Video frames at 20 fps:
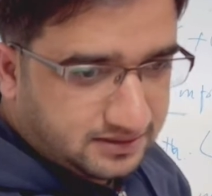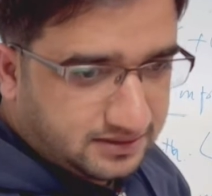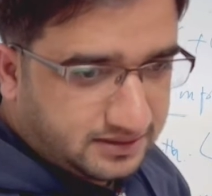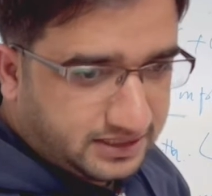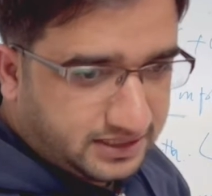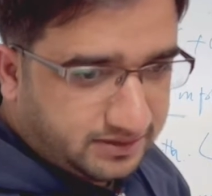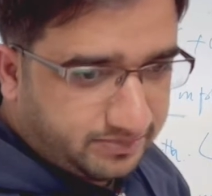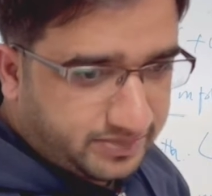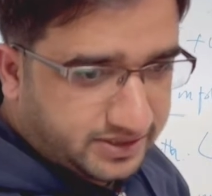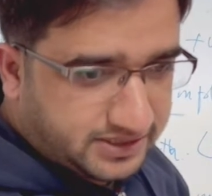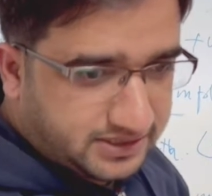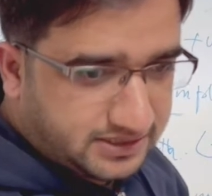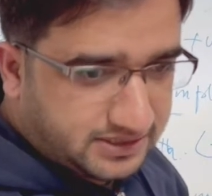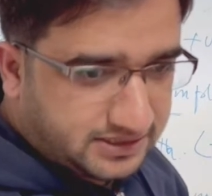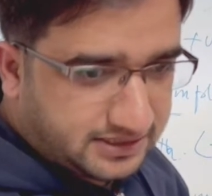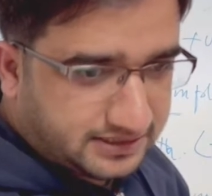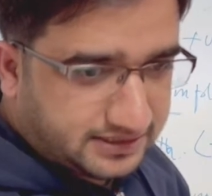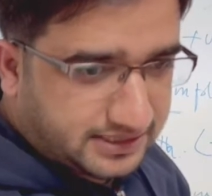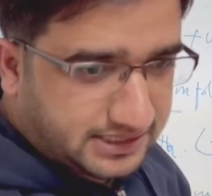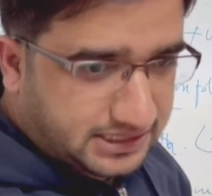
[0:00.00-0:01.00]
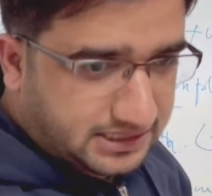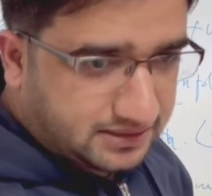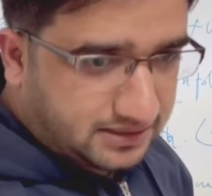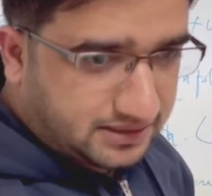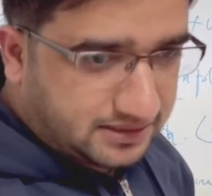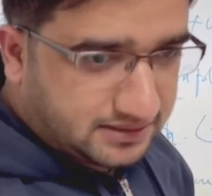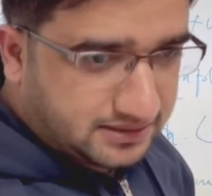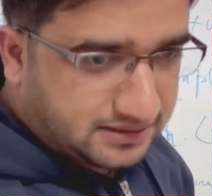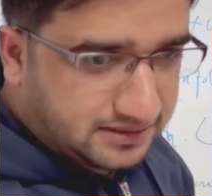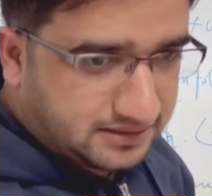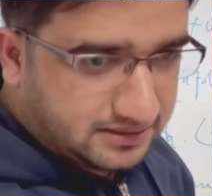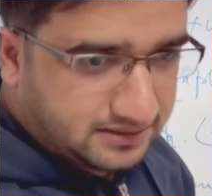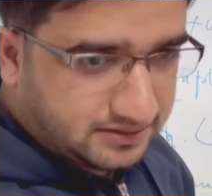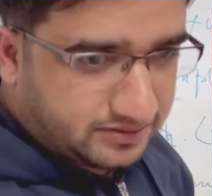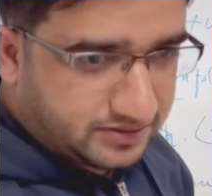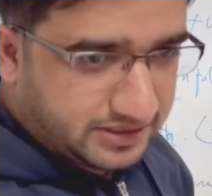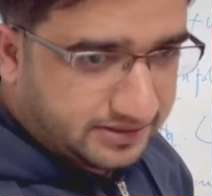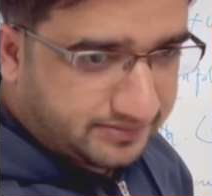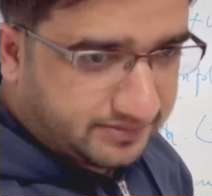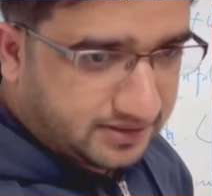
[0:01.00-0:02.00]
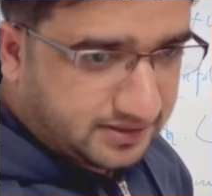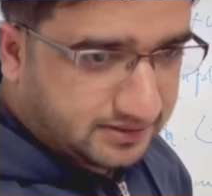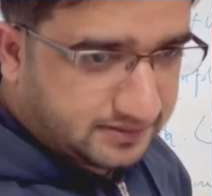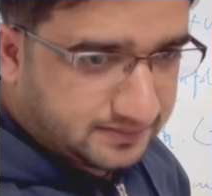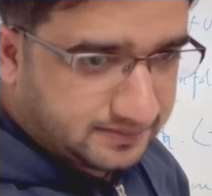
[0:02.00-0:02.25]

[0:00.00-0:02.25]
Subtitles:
Keep it in the record, Huzaifa.